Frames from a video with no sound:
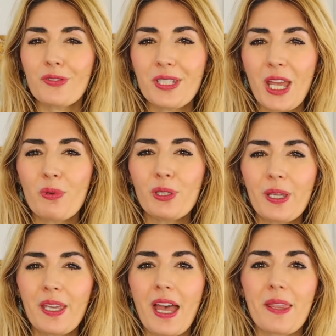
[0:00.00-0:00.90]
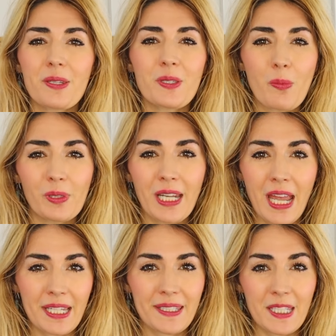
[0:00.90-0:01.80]
today we're looking at the Dublin
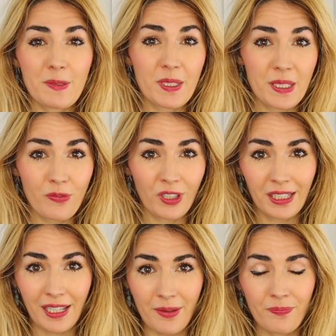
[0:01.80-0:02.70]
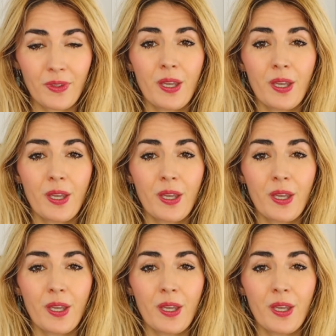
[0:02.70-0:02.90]
accent specifically,